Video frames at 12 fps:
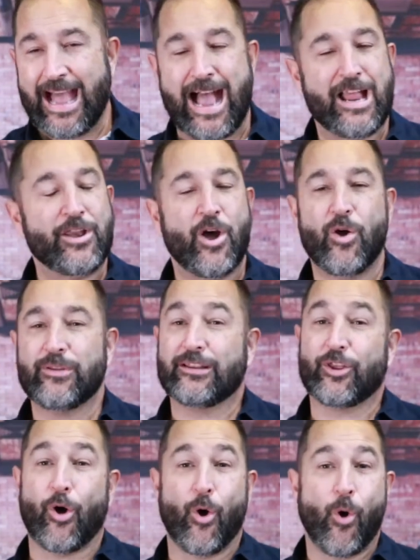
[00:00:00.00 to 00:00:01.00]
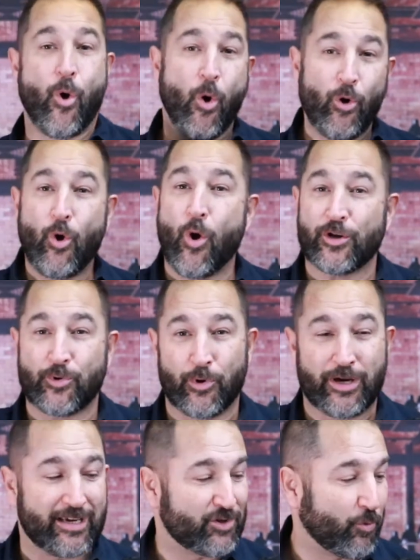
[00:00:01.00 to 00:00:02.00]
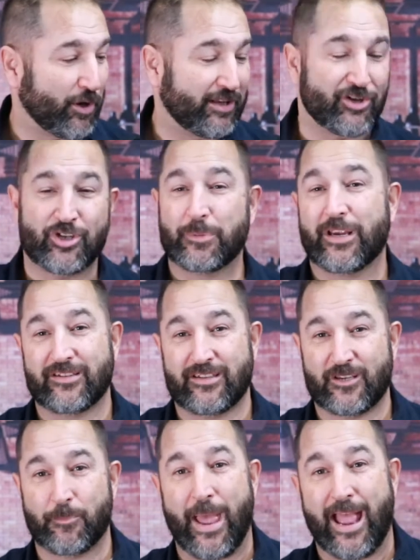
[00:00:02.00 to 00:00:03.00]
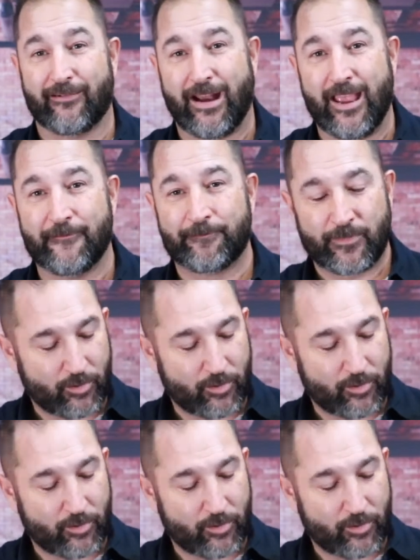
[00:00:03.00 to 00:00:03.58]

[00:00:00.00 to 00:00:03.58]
I know that the whole coursework is worth it just of this bag, right?